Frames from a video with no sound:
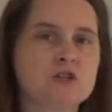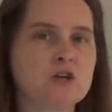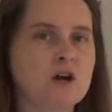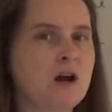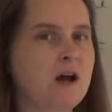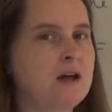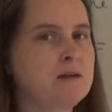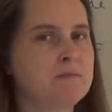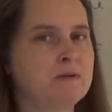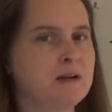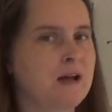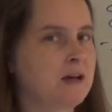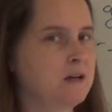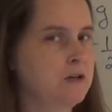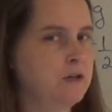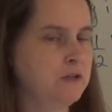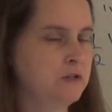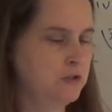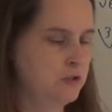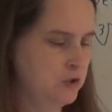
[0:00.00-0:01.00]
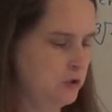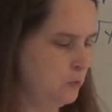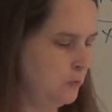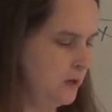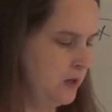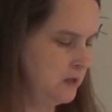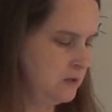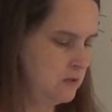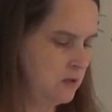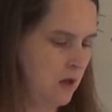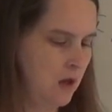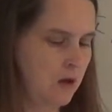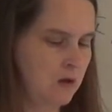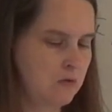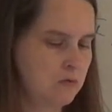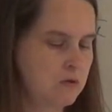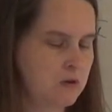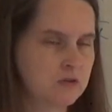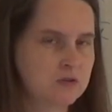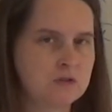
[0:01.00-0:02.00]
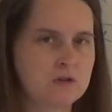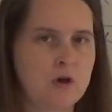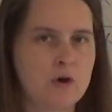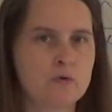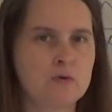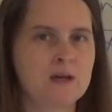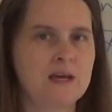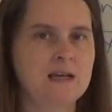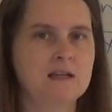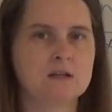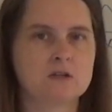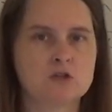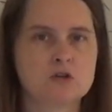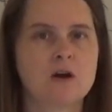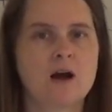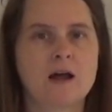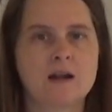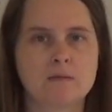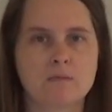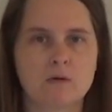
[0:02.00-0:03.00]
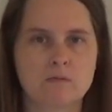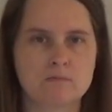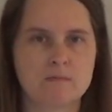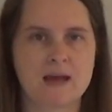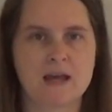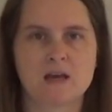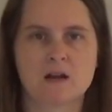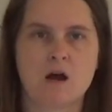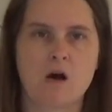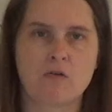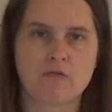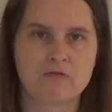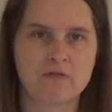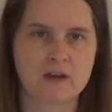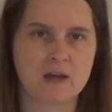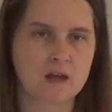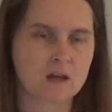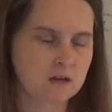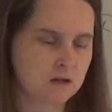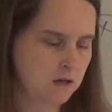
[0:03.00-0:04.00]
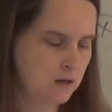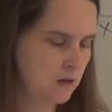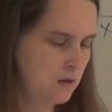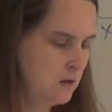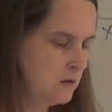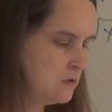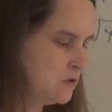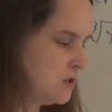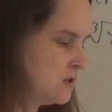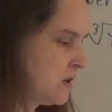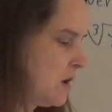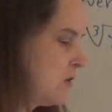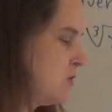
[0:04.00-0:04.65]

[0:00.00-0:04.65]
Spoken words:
tried, but I couldn't do it, so there's no need to try to make it all fit. Just